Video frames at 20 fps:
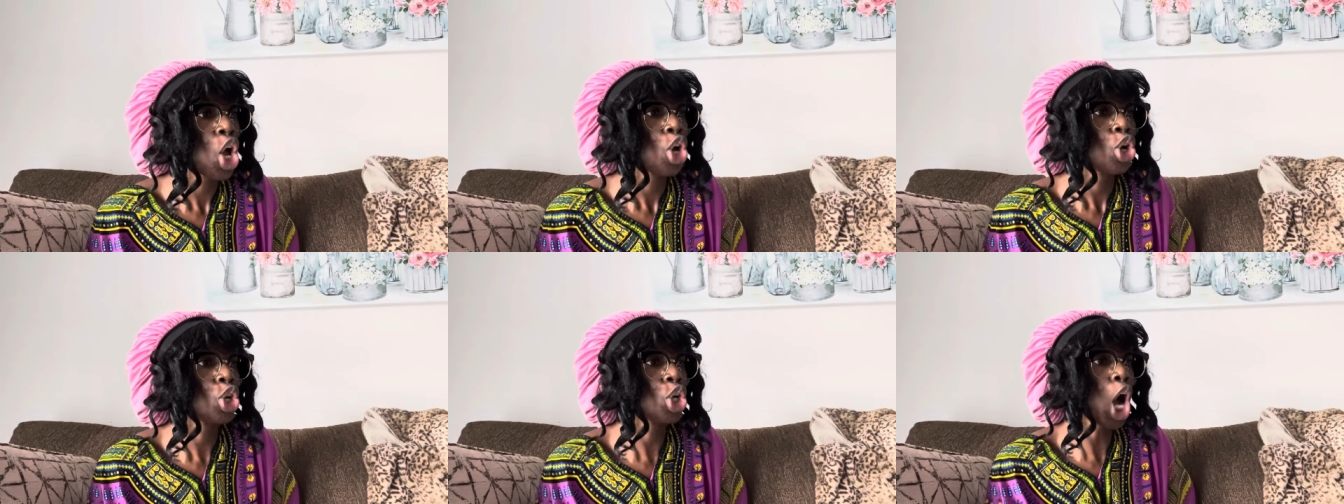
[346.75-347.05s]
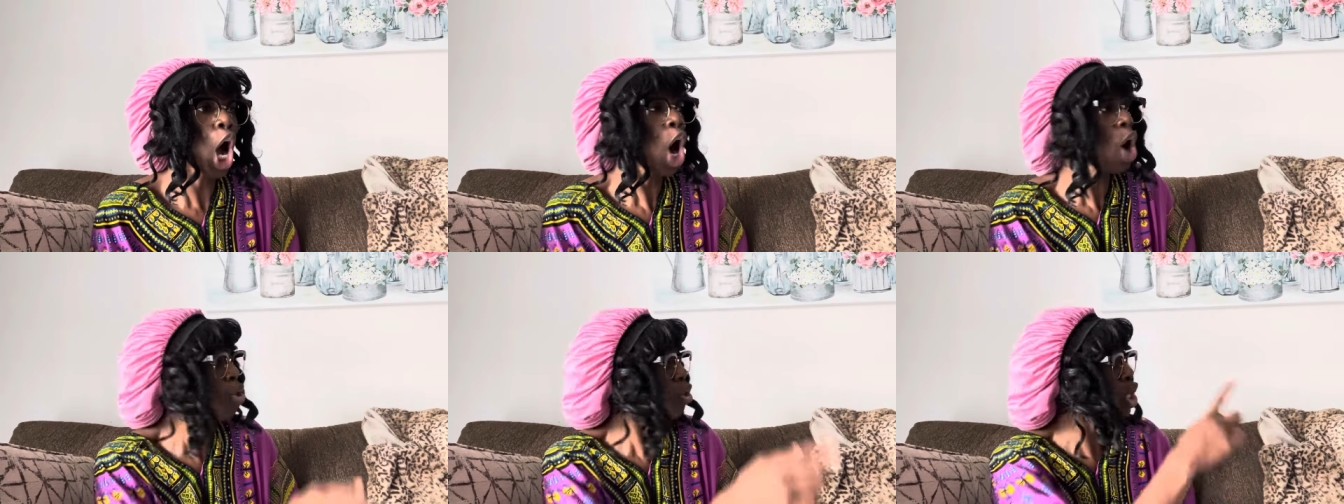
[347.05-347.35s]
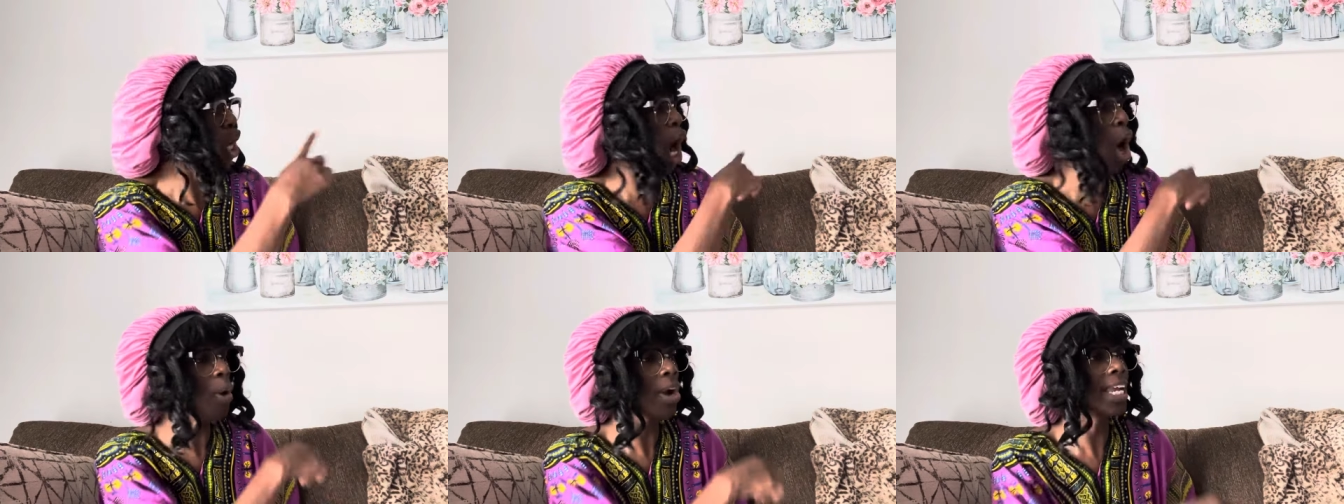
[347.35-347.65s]

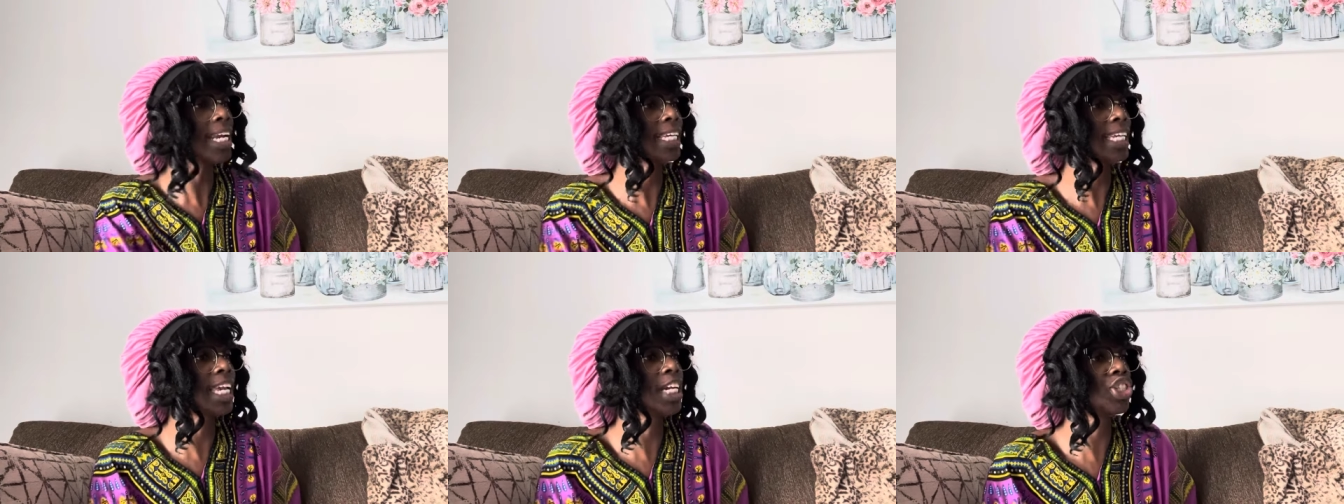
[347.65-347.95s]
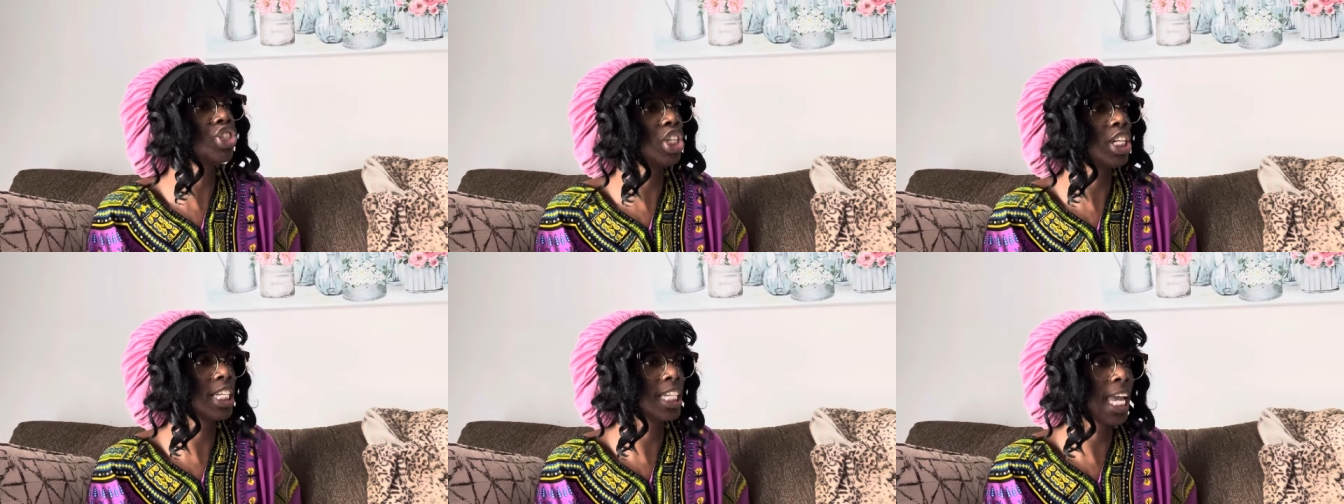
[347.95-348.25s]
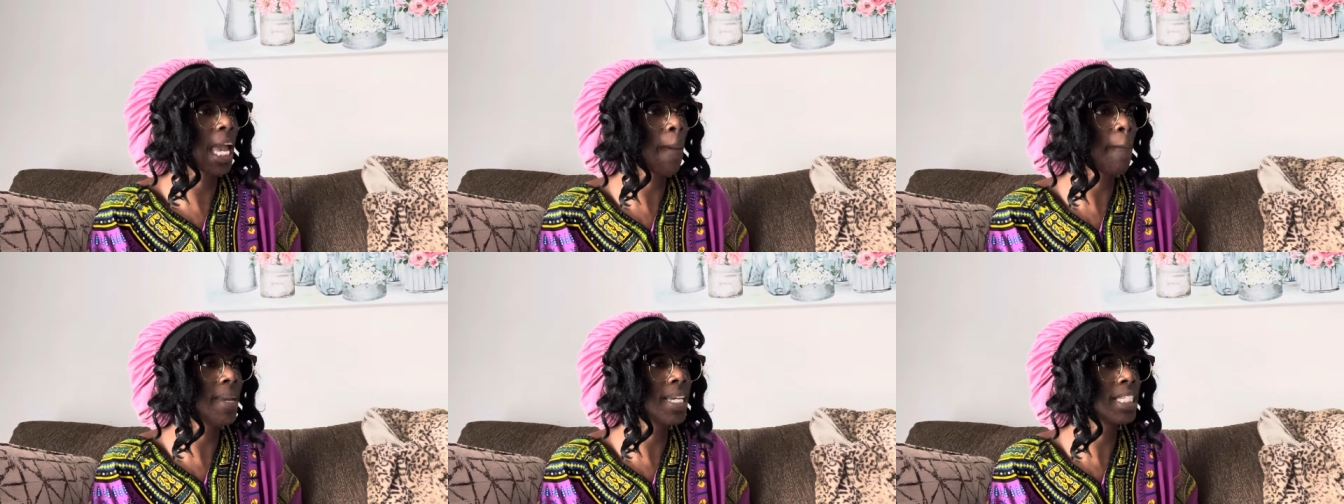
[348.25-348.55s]
go in the kitchen and
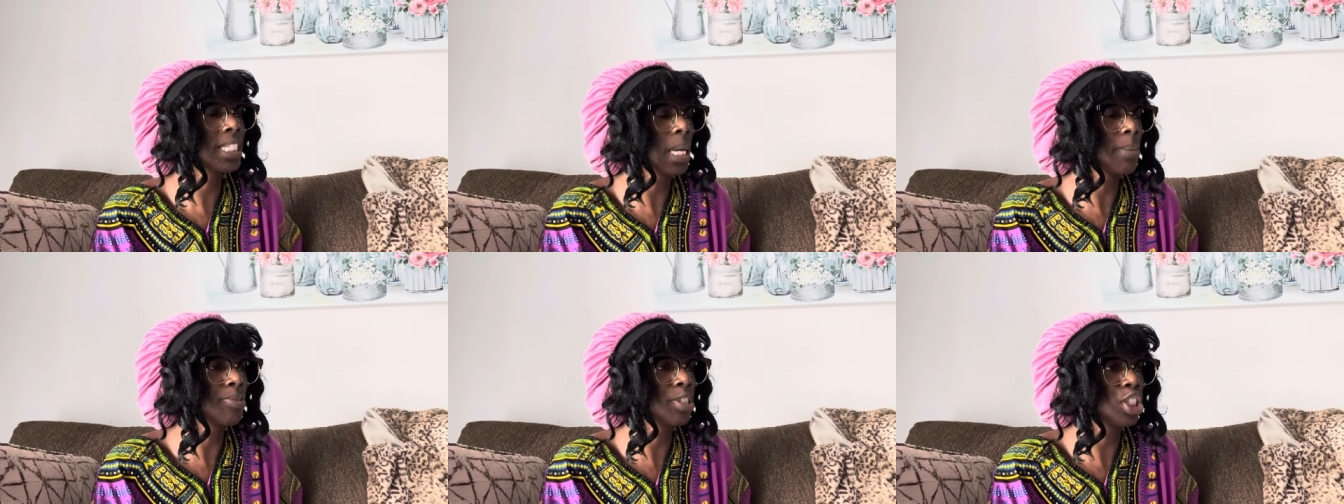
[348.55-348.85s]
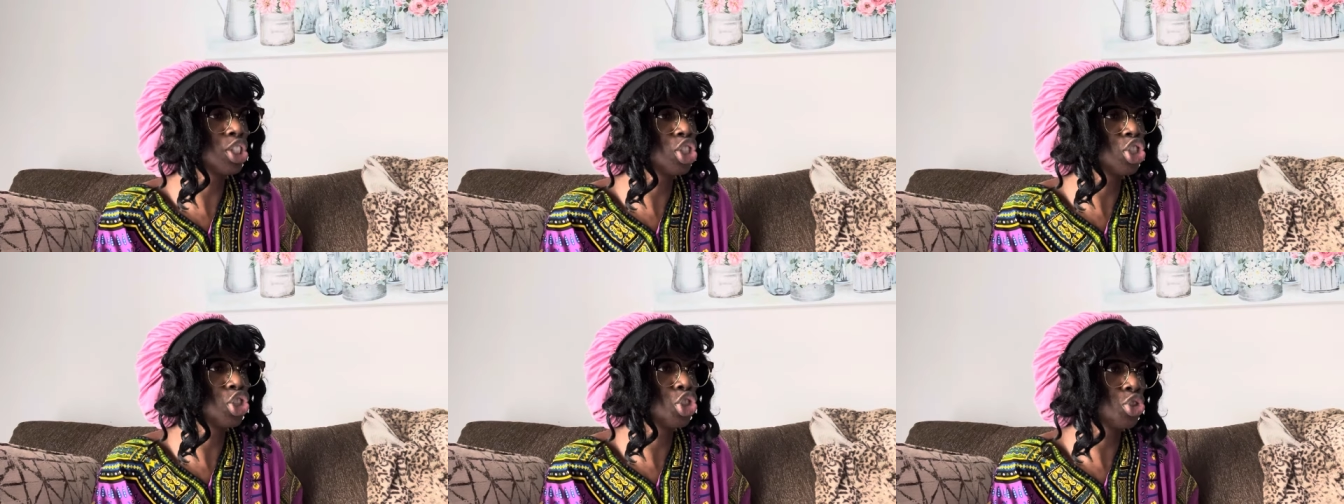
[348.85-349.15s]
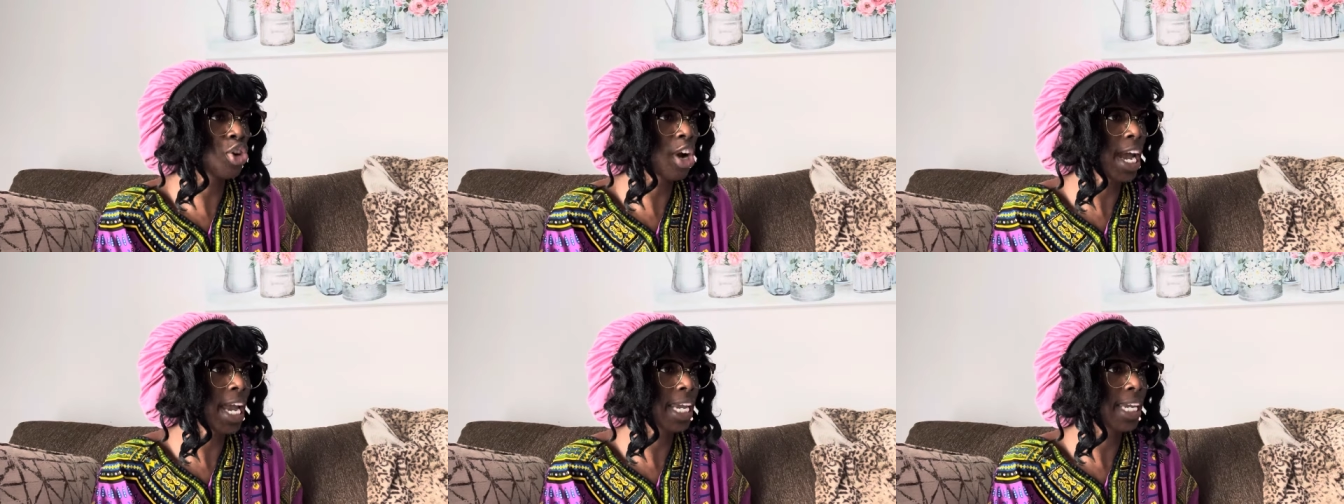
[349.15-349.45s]
get me something to
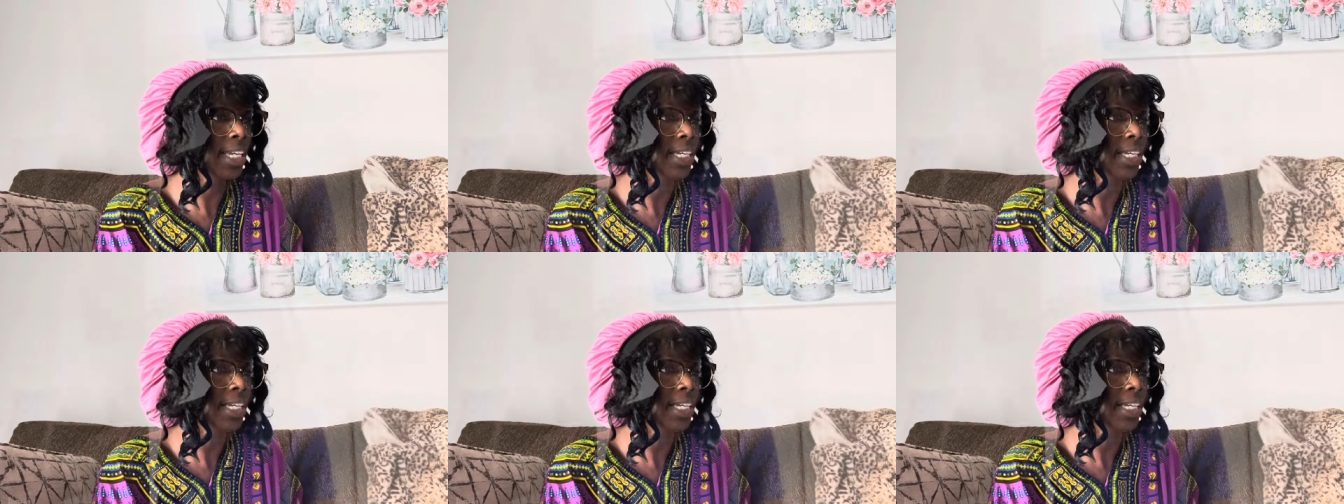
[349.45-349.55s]
drink.